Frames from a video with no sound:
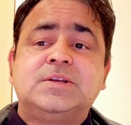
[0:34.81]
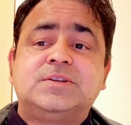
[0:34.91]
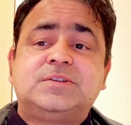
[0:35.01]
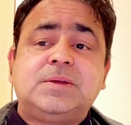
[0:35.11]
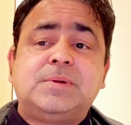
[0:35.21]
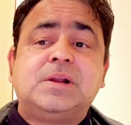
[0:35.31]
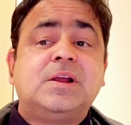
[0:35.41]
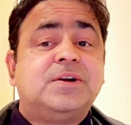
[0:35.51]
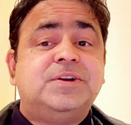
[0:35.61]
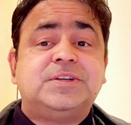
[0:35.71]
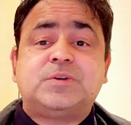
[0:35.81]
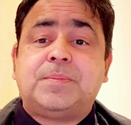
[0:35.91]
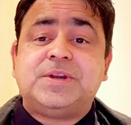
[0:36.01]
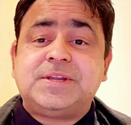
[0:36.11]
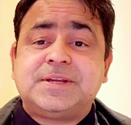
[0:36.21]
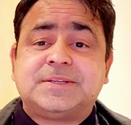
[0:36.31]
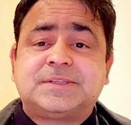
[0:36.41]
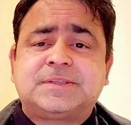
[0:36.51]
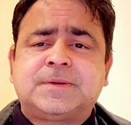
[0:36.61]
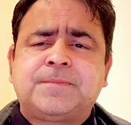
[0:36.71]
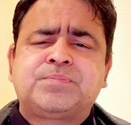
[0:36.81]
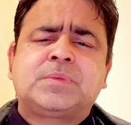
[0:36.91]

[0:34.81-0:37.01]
civil disobedience.